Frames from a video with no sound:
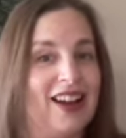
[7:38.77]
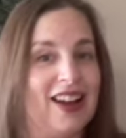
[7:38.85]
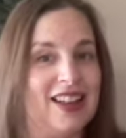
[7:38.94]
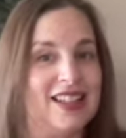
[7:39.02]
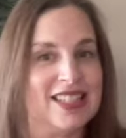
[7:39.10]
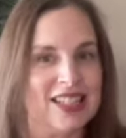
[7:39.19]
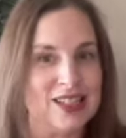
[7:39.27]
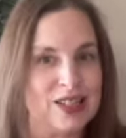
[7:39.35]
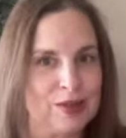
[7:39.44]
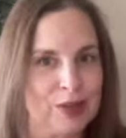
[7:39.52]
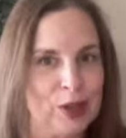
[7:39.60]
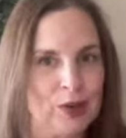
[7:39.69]
ideas
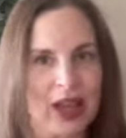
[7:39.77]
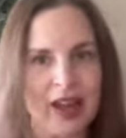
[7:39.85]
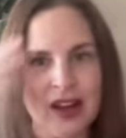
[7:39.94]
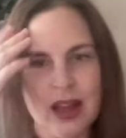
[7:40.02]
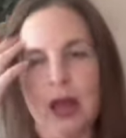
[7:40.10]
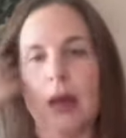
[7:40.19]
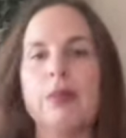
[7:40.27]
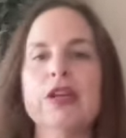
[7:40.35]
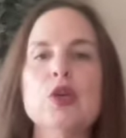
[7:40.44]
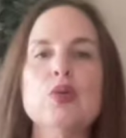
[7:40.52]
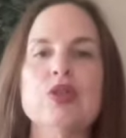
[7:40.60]
of what you get but you